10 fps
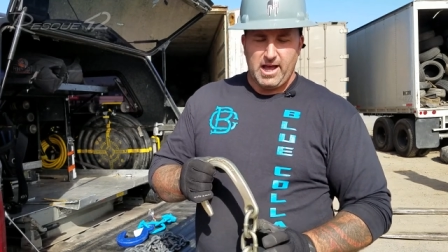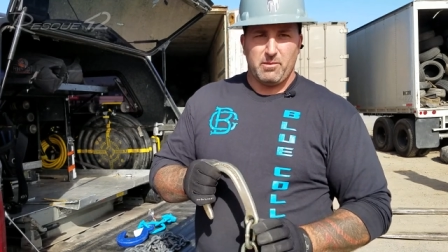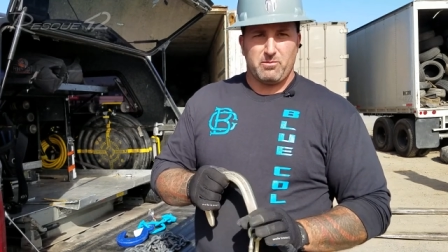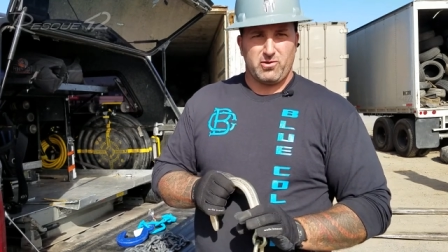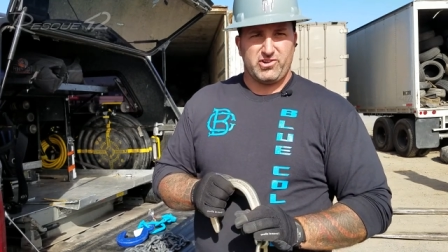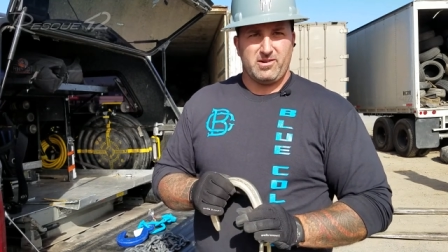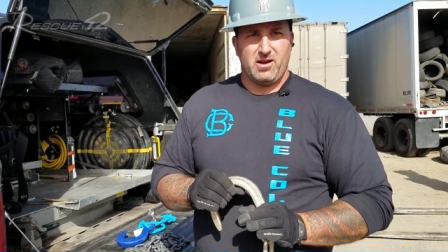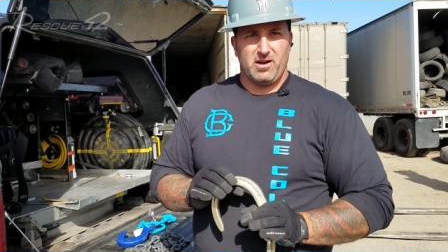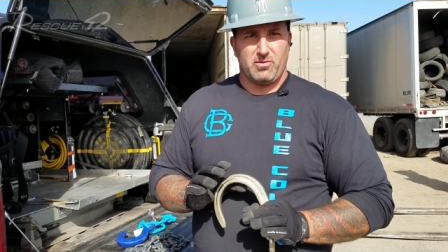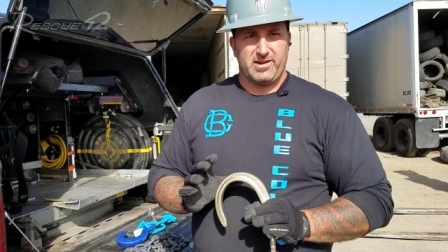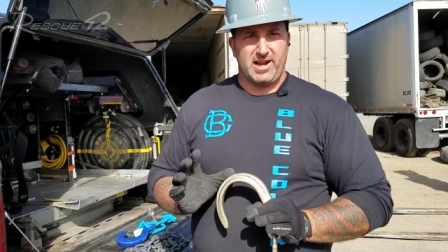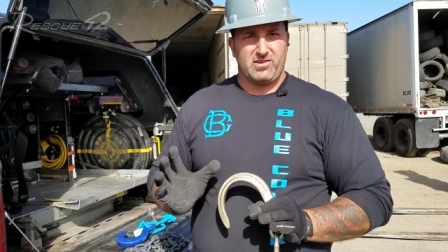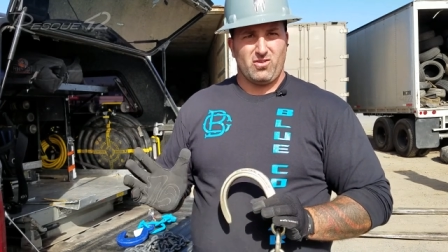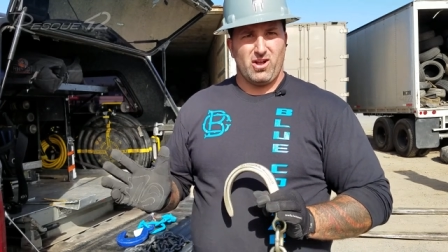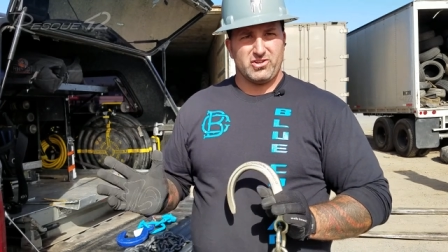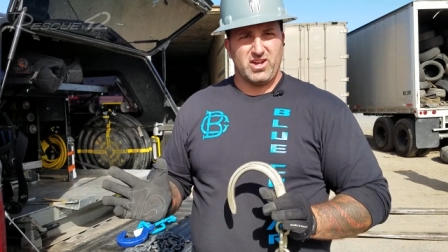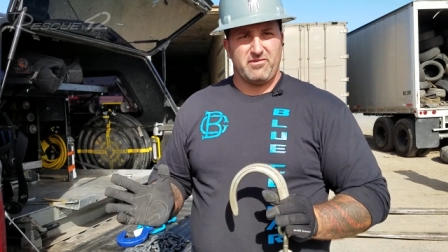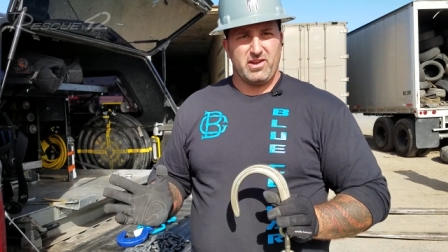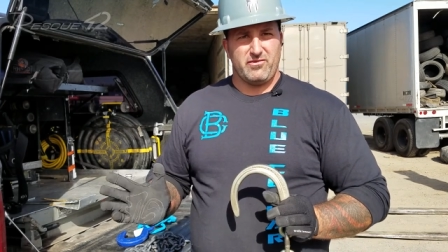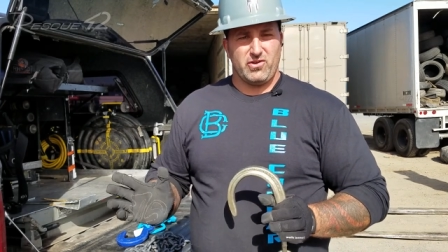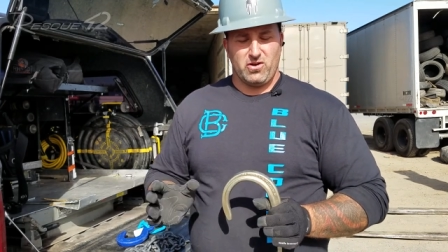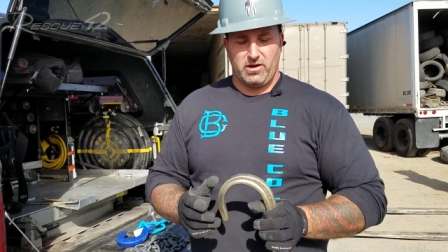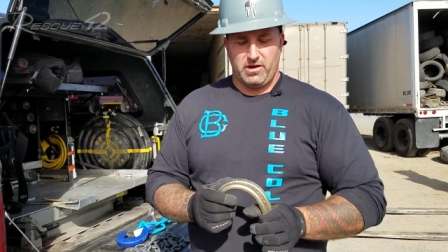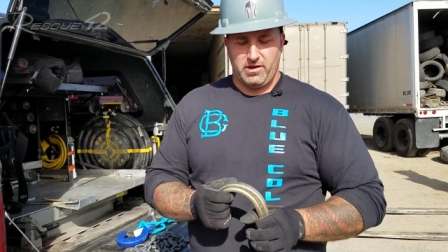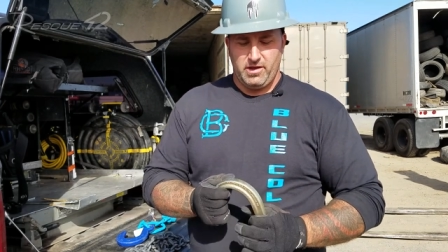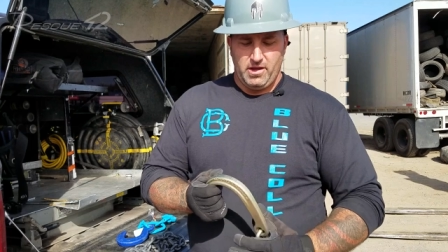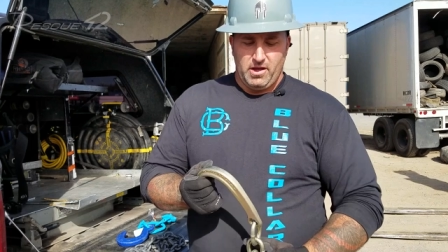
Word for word: help pr uh, protect the longevity of your, uh,